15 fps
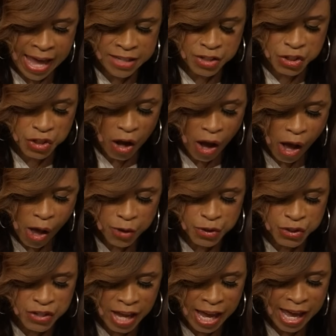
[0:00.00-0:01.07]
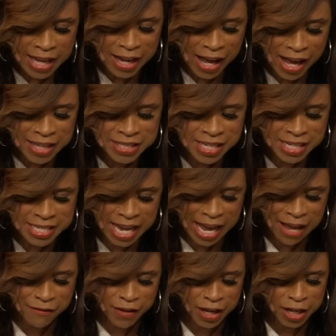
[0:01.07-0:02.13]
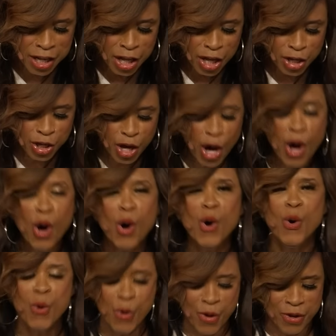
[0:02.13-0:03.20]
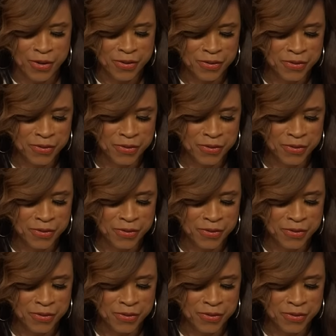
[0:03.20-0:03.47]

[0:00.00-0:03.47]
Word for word: And Saul said unto David, go.